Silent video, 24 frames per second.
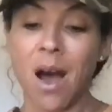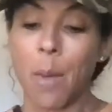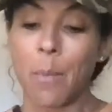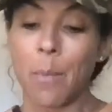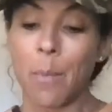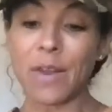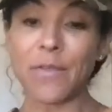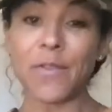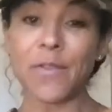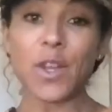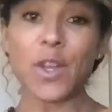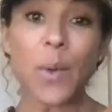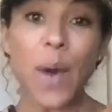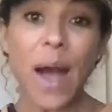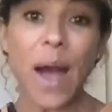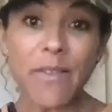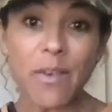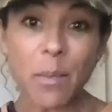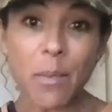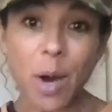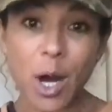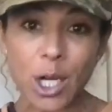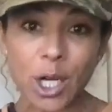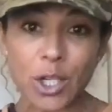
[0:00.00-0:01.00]
but if you have
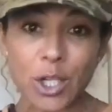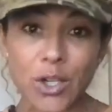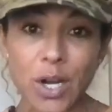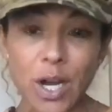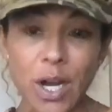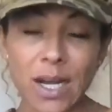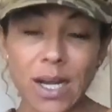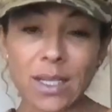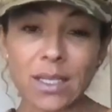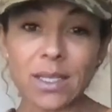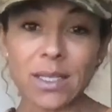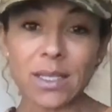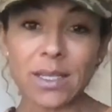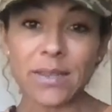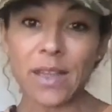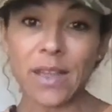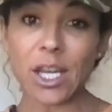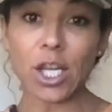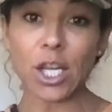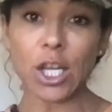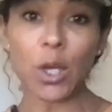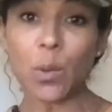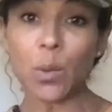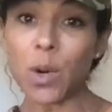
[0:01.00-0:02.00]
a mantra
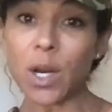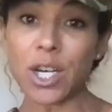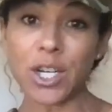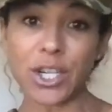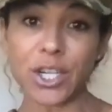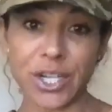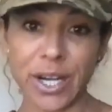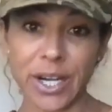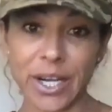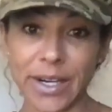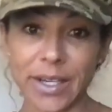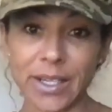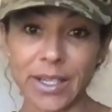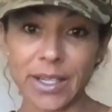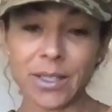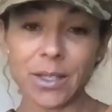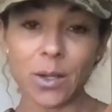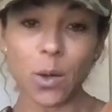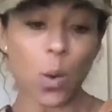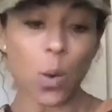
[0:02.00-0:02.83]
that you want to share